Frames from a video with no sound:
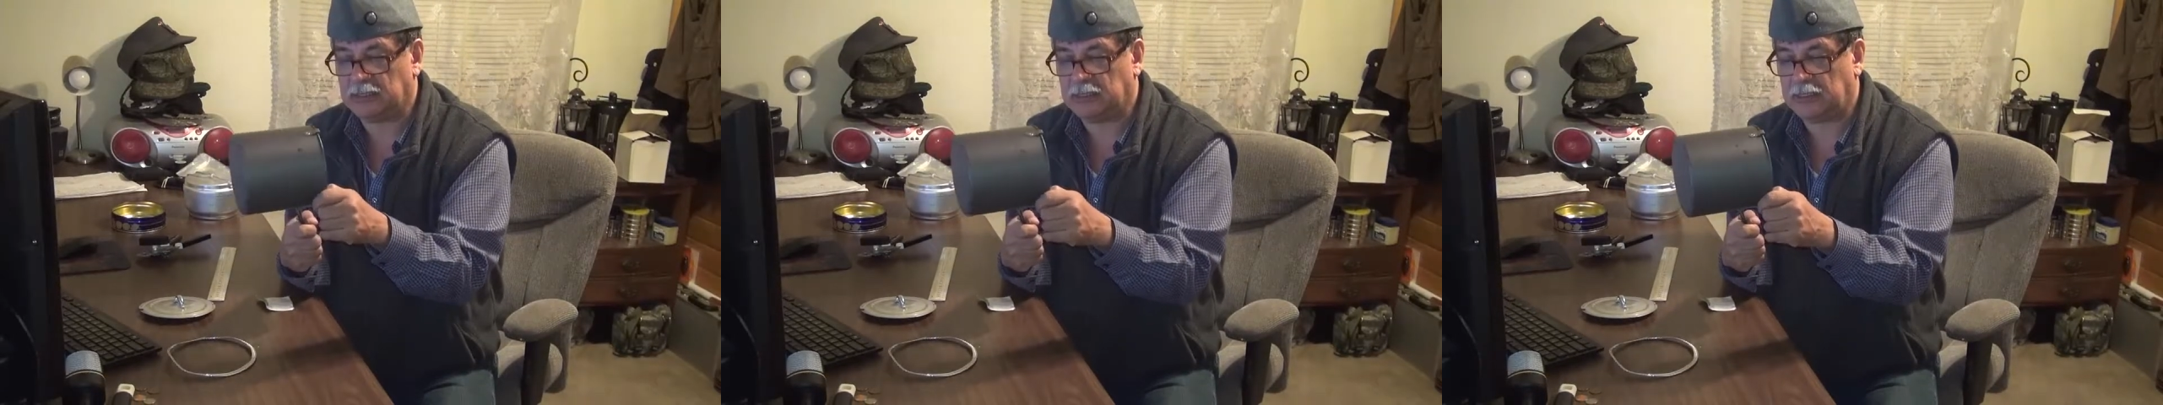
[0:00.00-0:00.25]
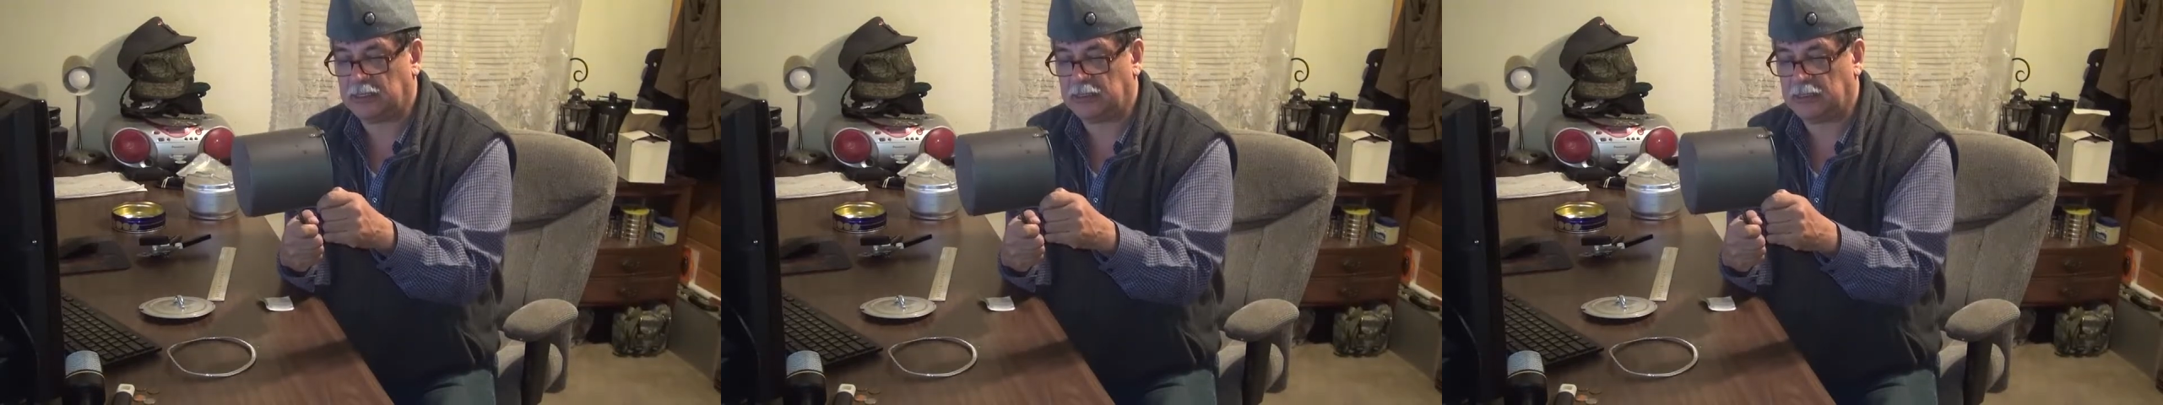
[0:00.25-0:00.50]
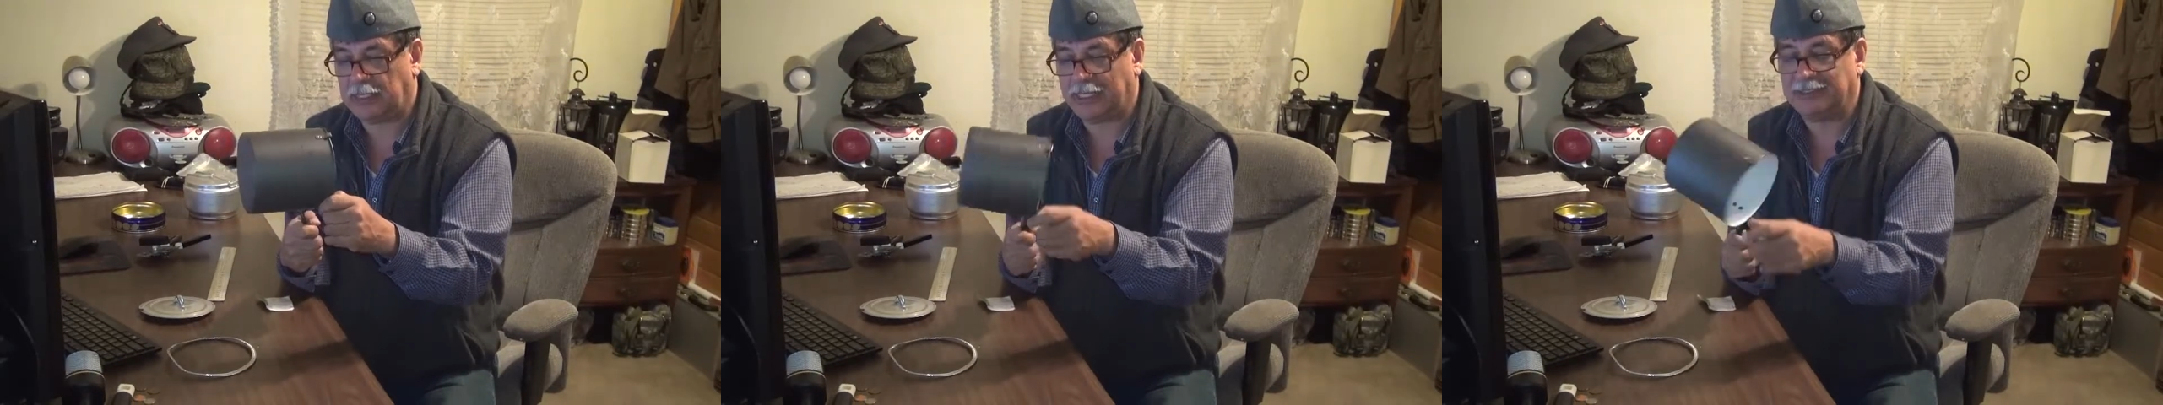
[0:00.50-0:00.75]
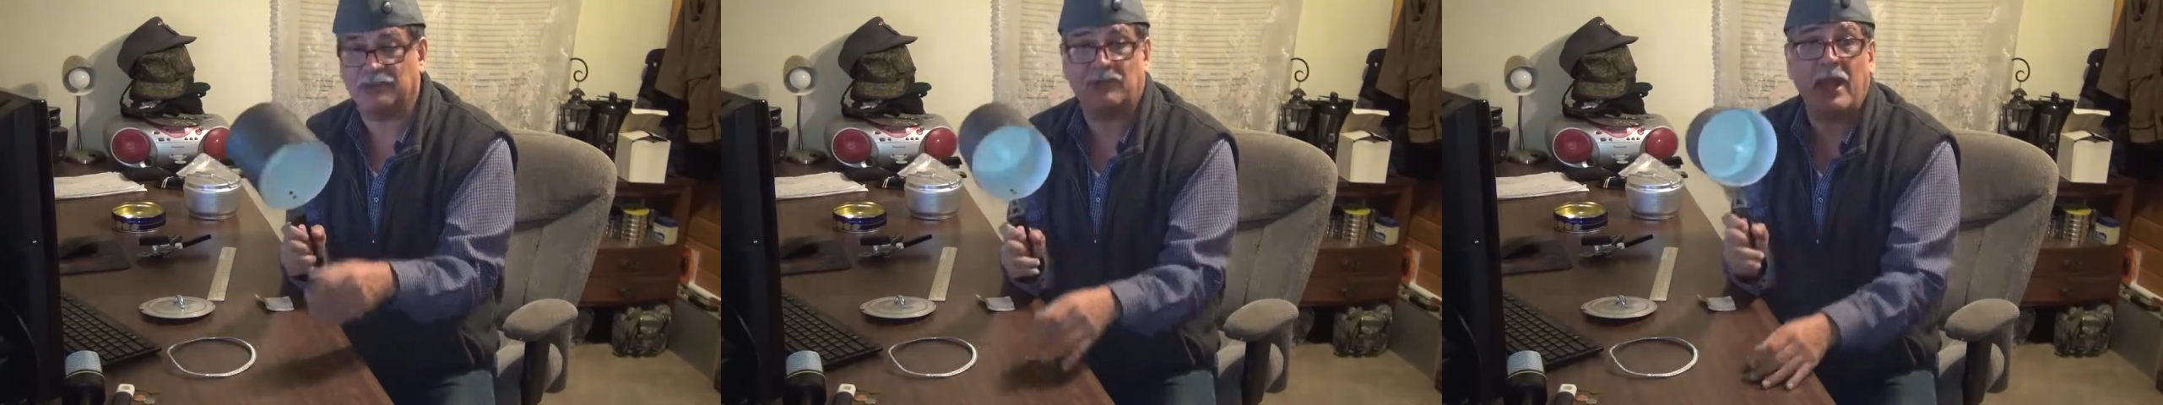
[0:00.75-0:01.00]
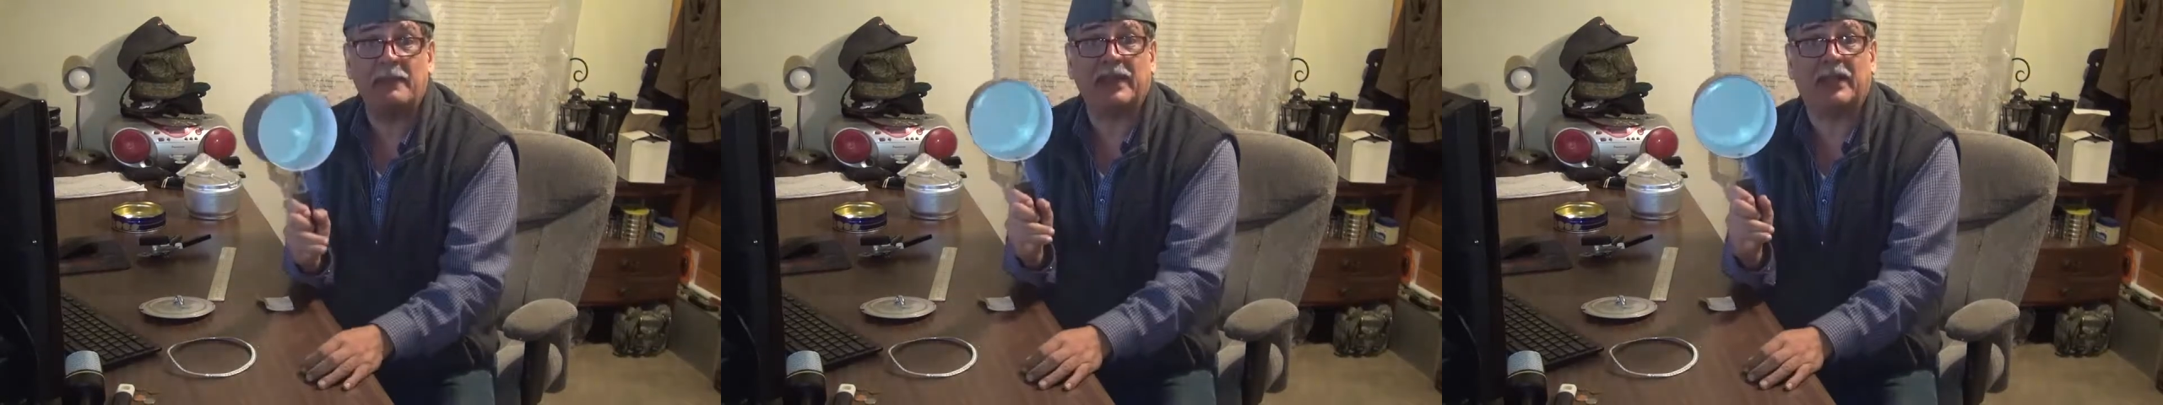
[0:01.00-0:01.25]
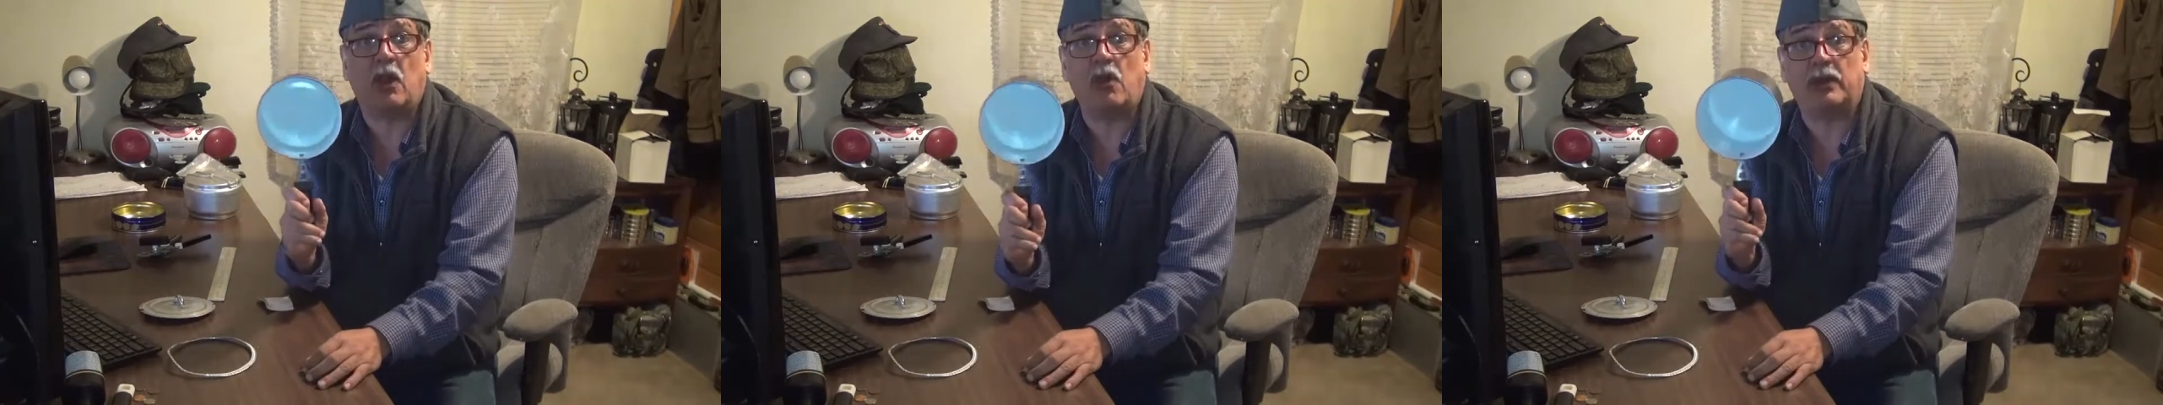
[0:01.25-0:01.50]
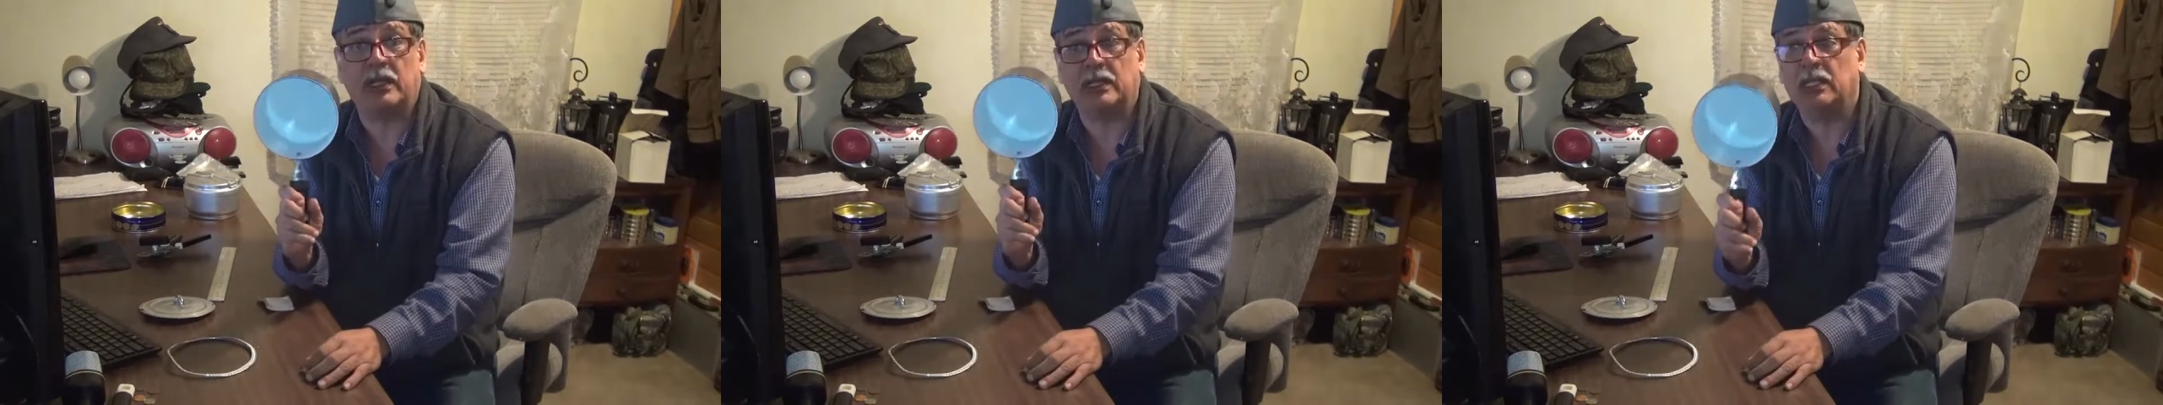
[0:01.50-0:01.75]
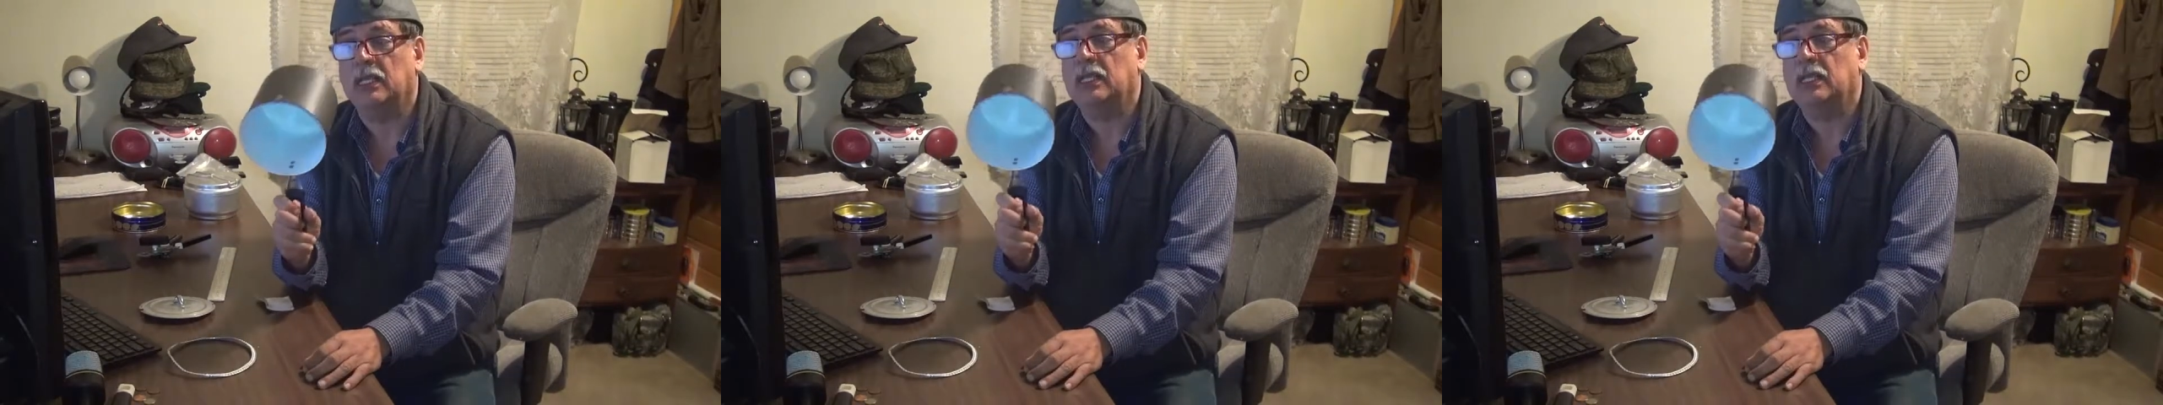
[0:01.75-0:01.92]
uh, like ceramic coating.